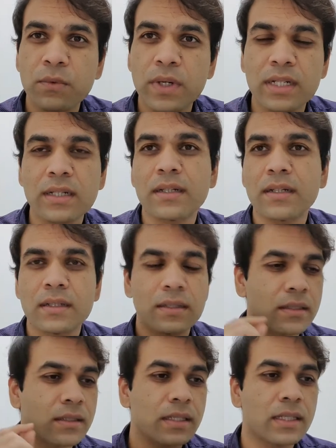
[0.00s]
one
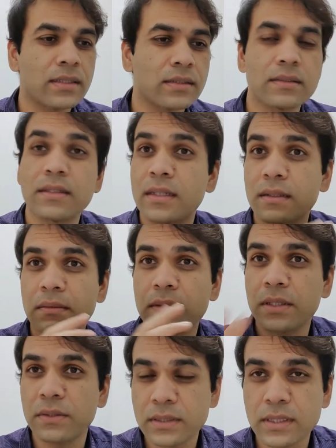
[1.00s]
is the
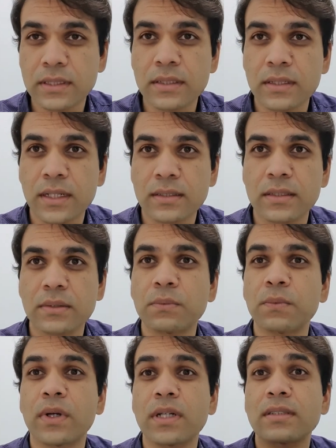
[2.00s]
neurosurgeon asked
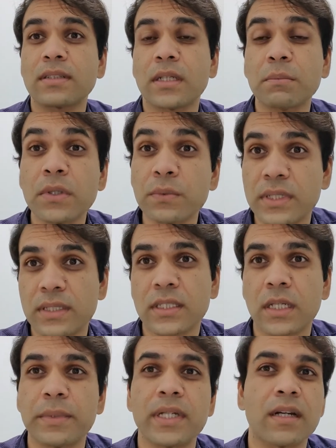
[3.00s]
him what is the number which is
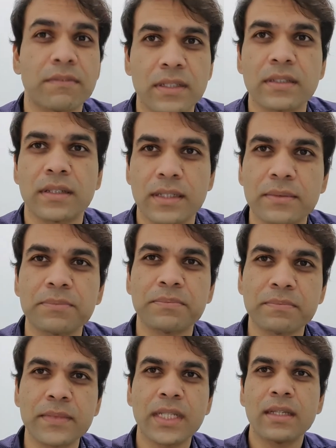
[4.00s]
coming after 3.
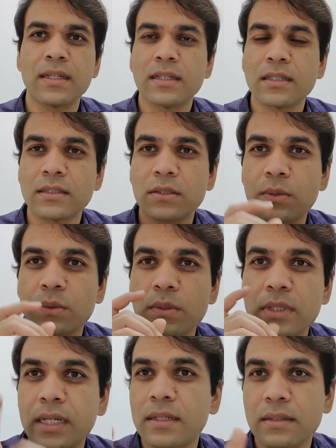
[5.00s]
So
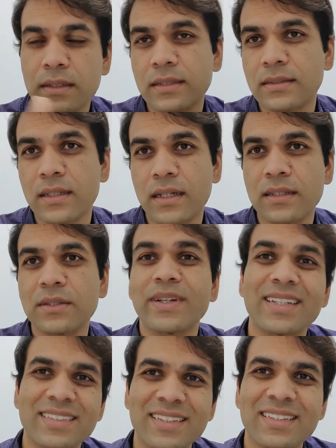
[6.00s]
that is done
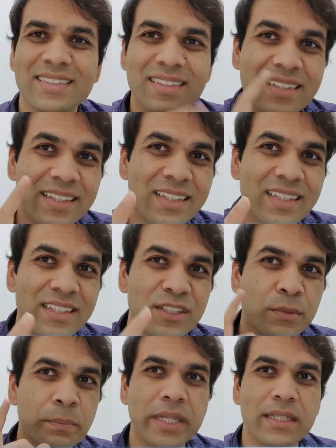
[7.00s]
to assess the
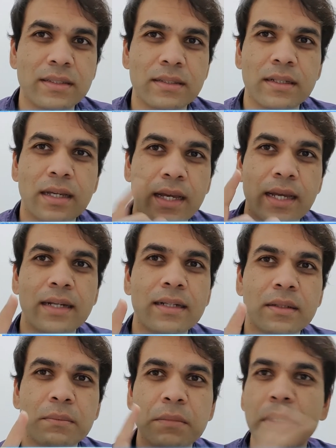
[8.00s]
speech
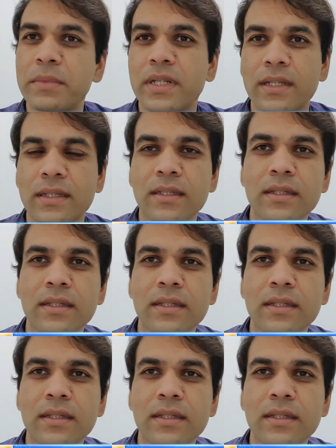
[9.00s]
and memory.